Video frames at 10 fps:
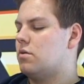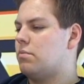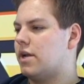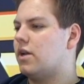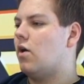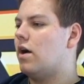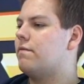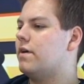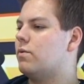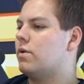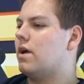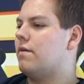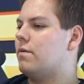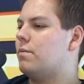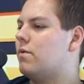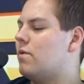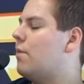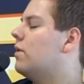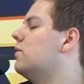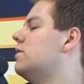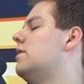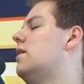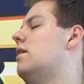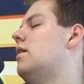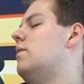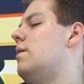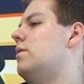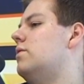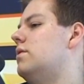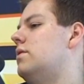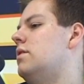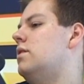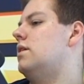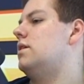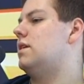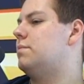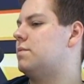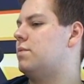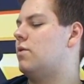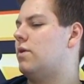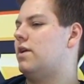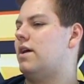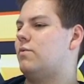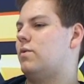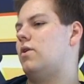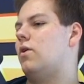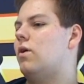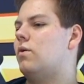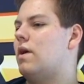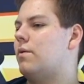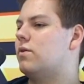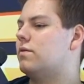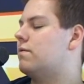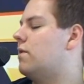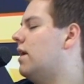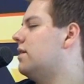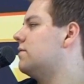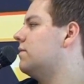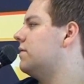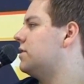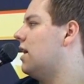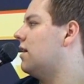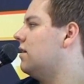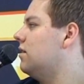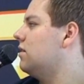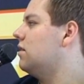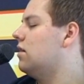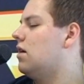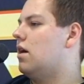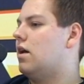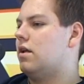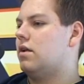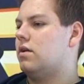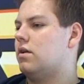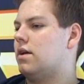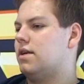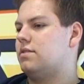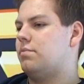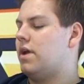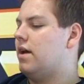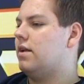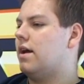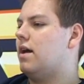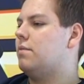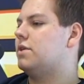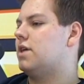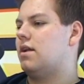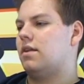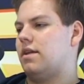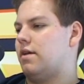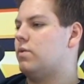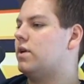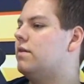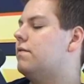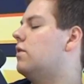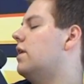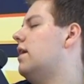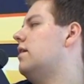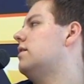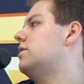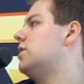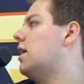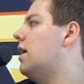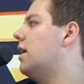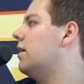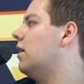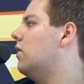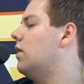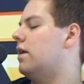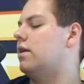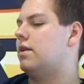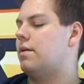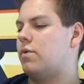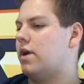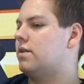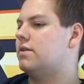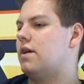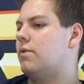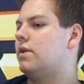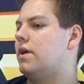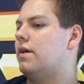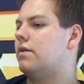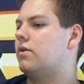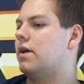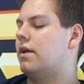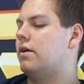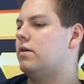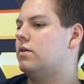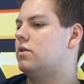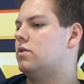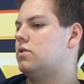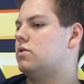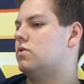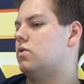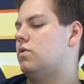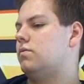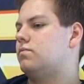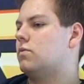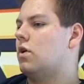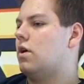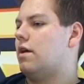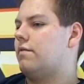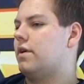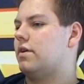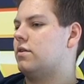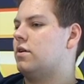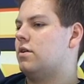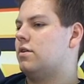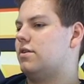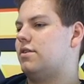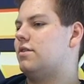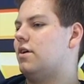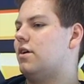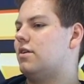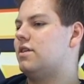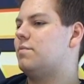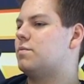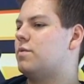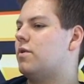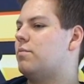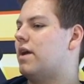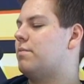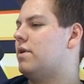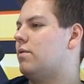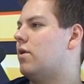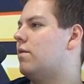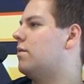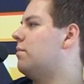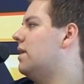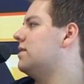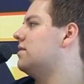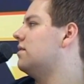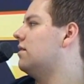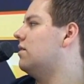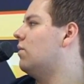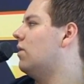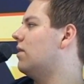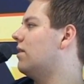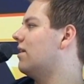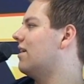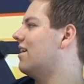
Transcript: But now I think we have a very good team spirit, and we are all very good friends with each other. And yes, the player, they help each other. We live together in Shanghai now, and they practice every day together. So I think that the team spirit might be one of the best in the world.